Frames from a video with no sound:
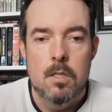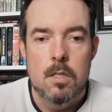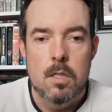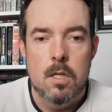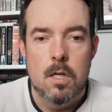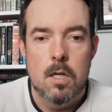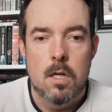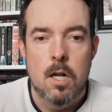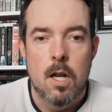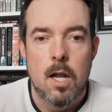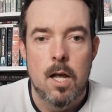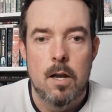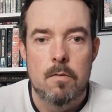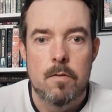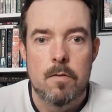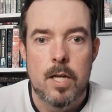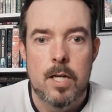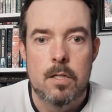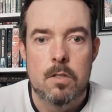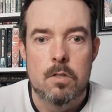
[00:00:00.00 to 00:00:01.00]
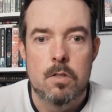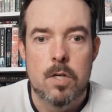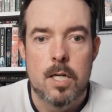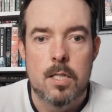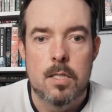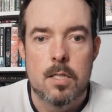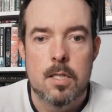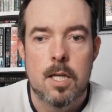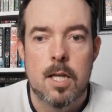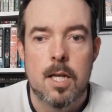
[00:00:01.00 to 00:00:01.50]
She's got a lot of
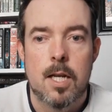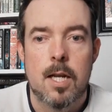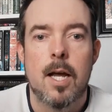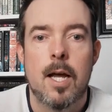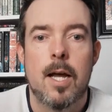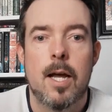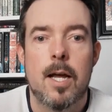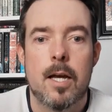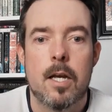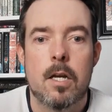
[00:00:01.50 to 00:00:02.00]
interesting